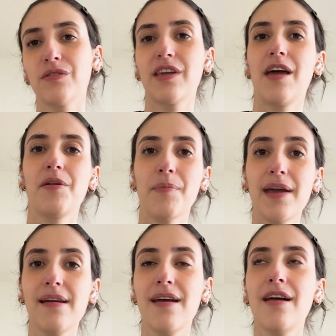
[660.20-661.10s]

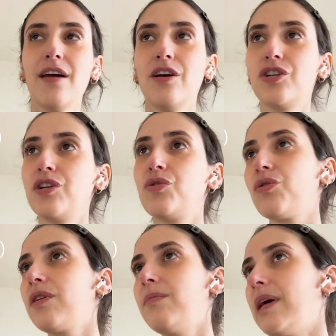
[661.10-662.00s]
Handmade. She
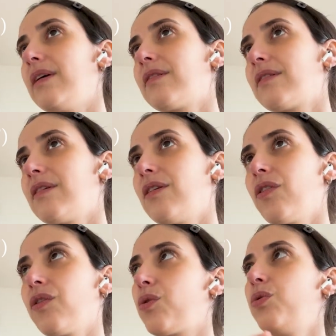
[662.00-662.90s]
truly makes
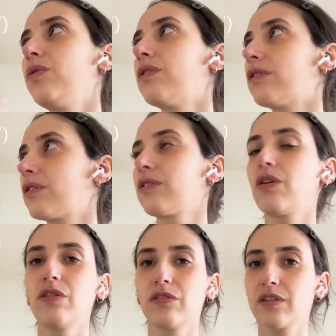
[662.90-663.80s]
the coolest
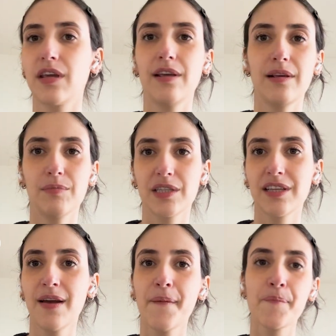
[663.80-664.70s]
color schemes,
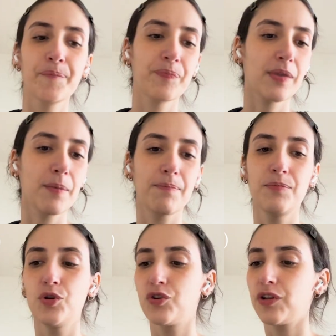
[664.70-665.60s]

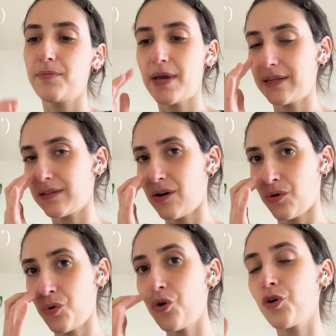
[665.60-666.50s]
usually based on
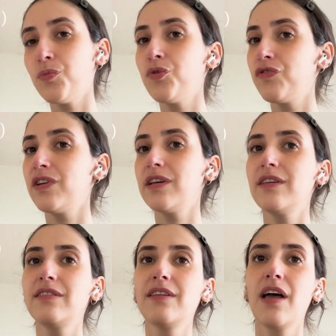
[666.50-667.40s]
horror
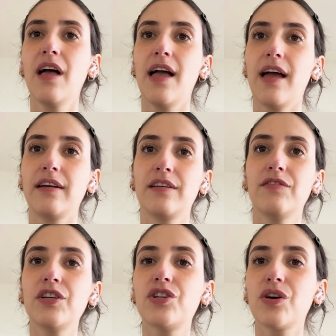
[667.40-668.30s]
movies and
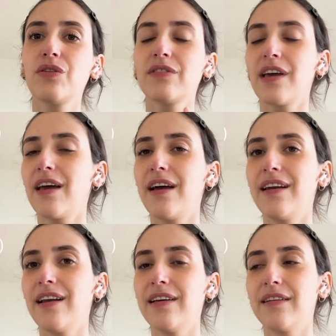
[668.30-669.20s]
TV shows,
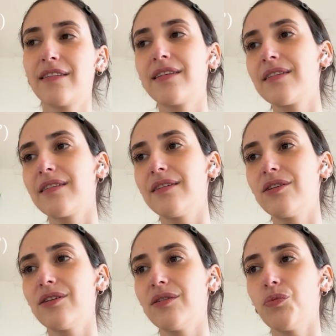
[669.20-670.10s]
and it's
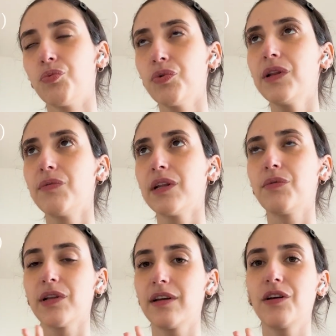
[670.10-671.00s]
really, really,
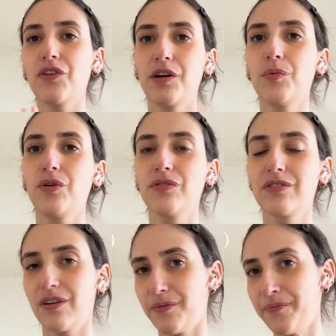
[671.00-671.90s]
really incredible.
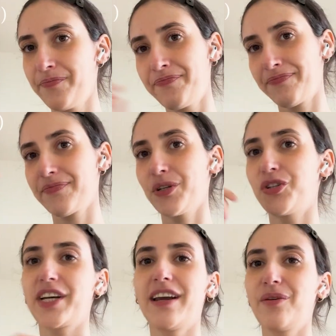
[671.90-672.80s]
So go
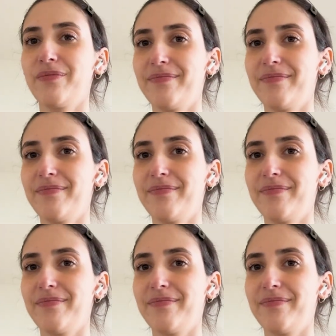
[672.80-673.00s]
check it out.